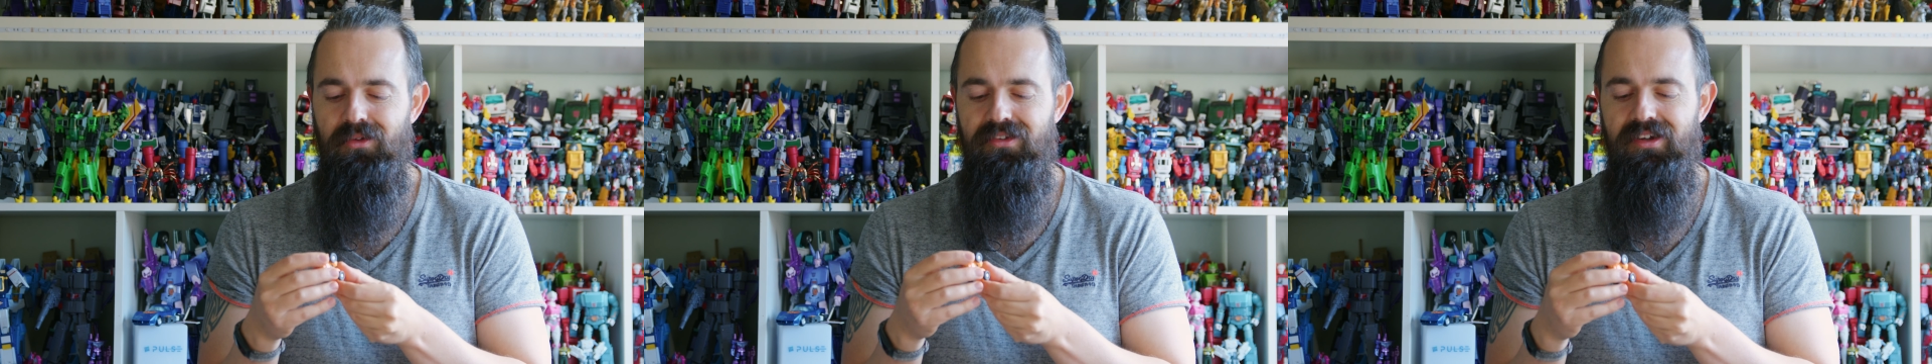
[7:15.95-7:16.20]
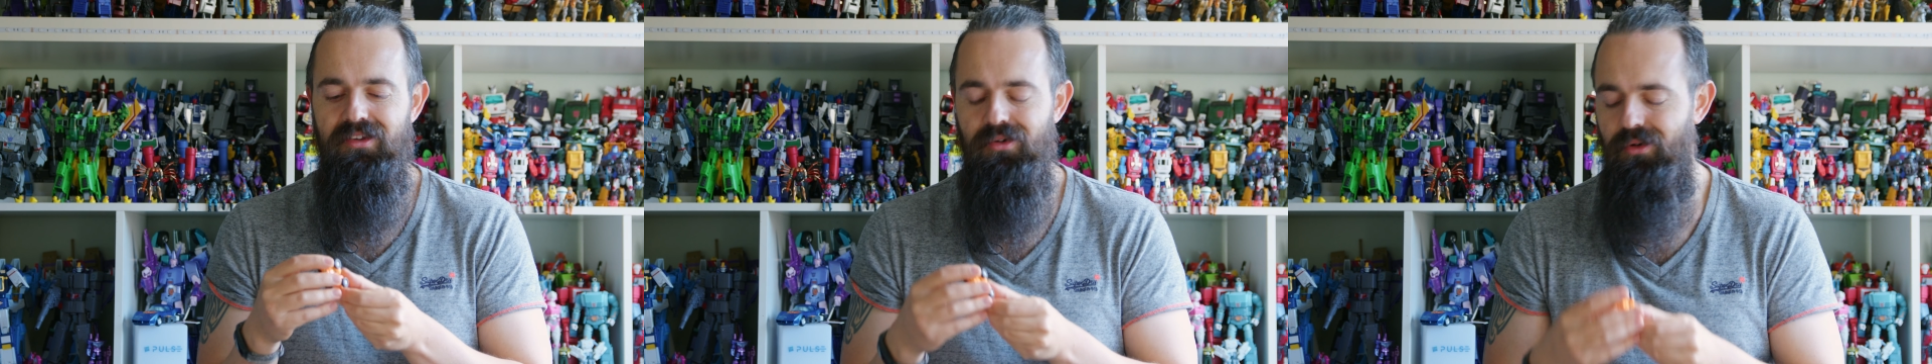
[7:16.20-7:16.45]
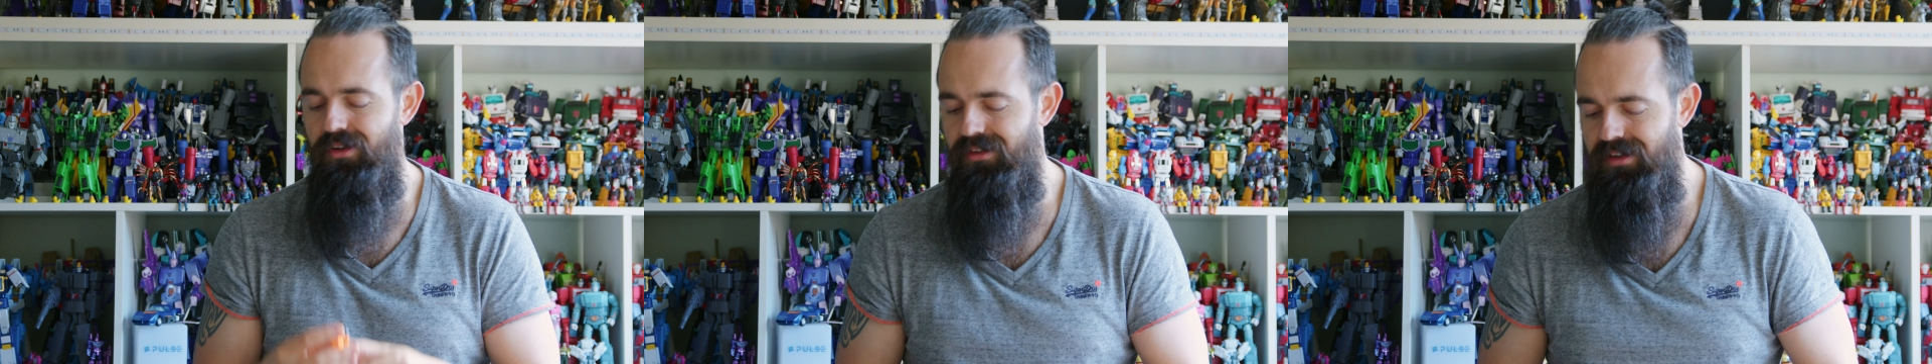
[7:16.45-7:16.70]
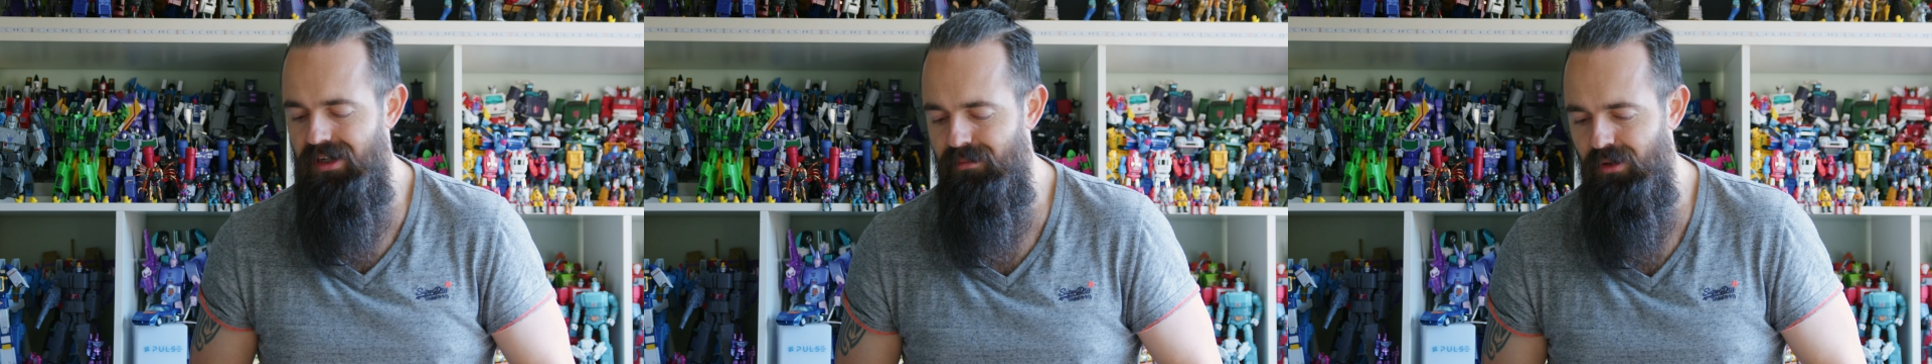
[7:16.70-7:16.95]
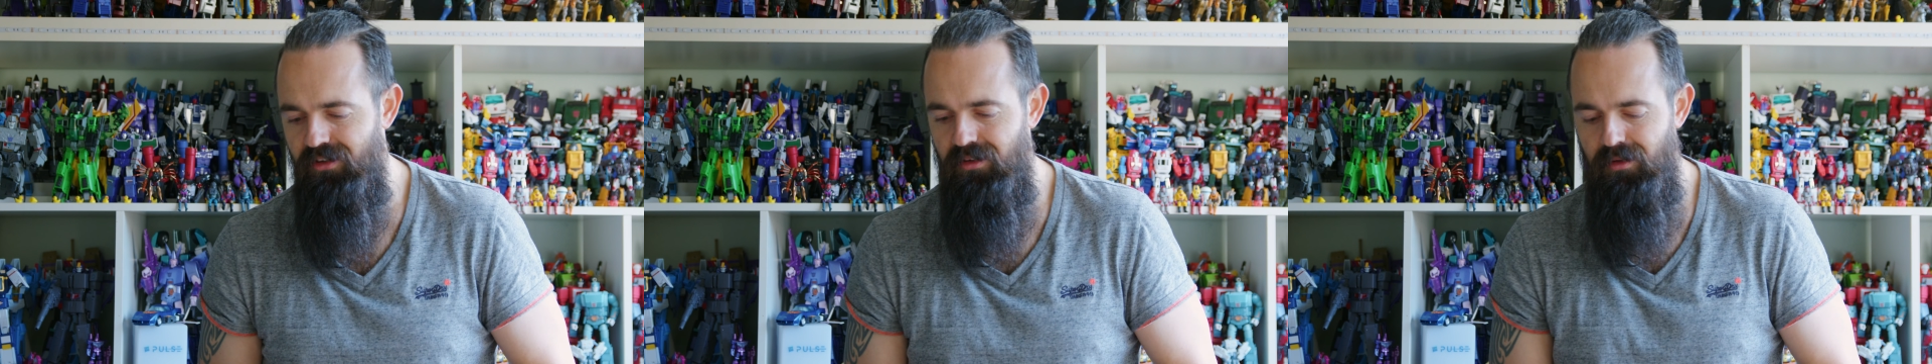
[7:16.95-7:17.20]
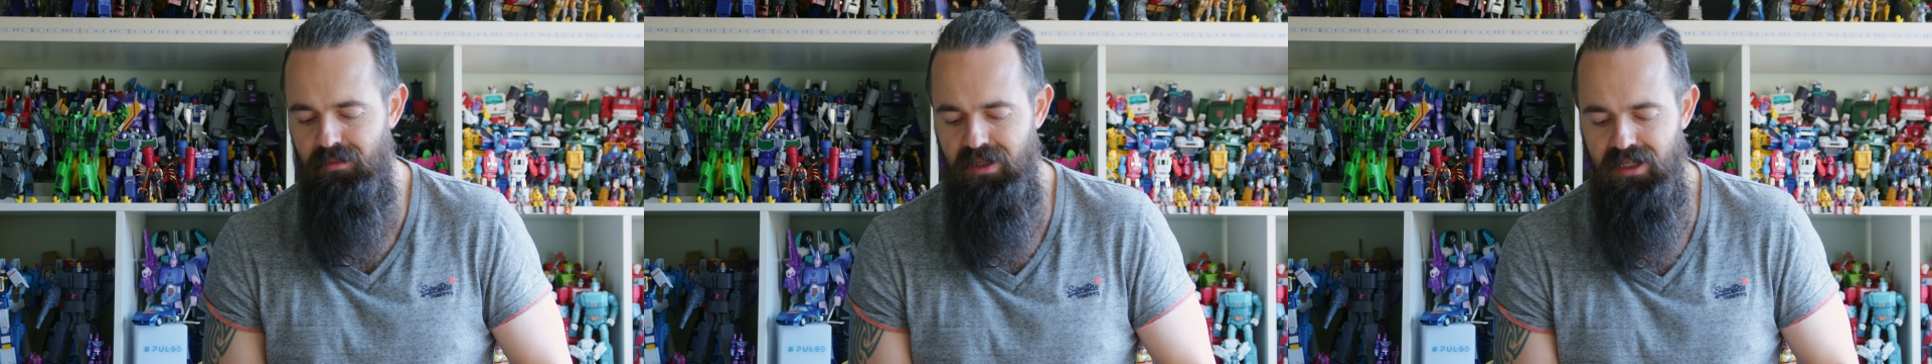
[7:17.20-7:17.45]
Sirtoys unboxing
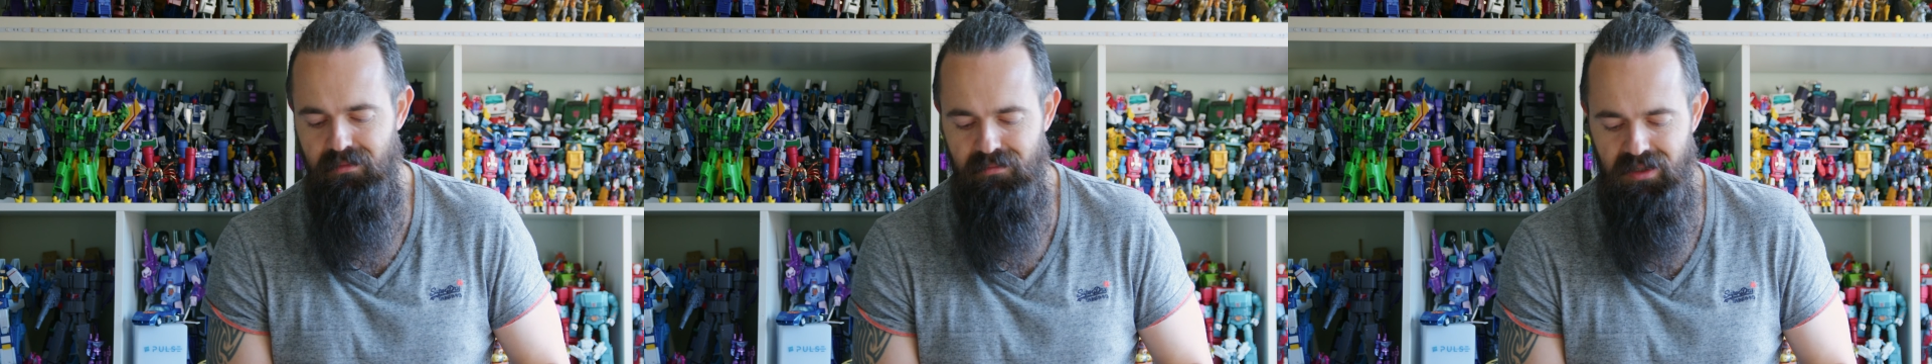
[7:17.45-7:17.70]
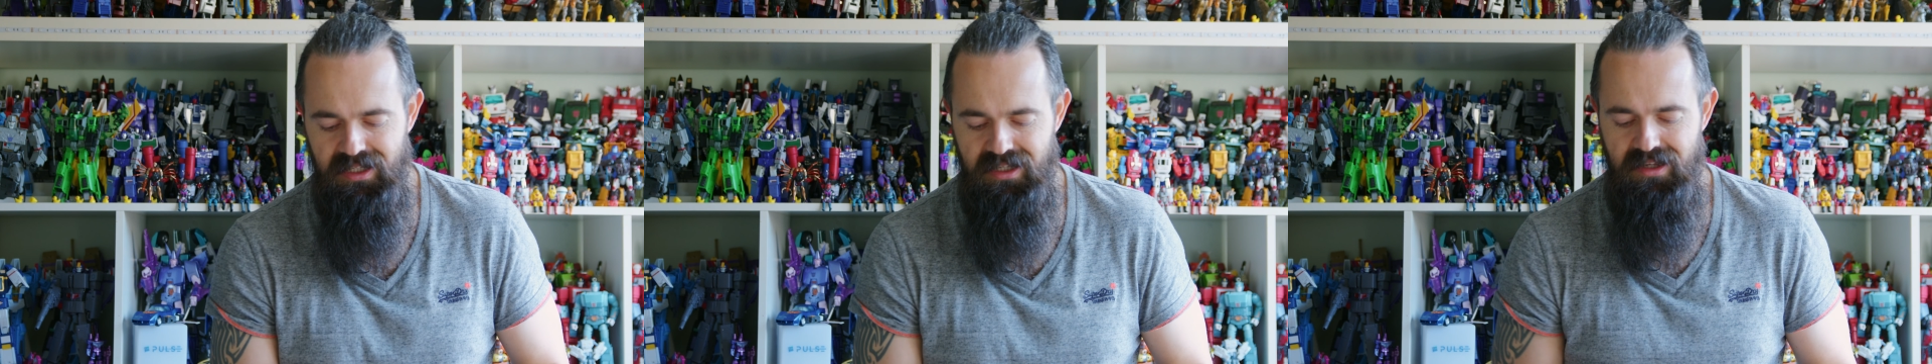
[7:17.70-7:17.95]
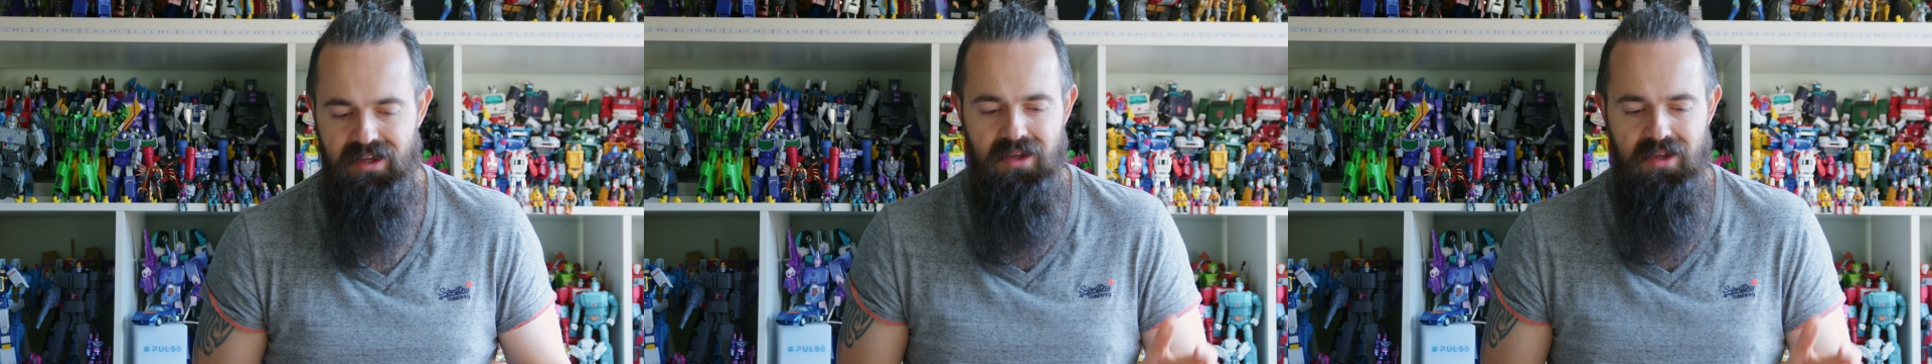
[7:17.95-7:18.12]
would be complete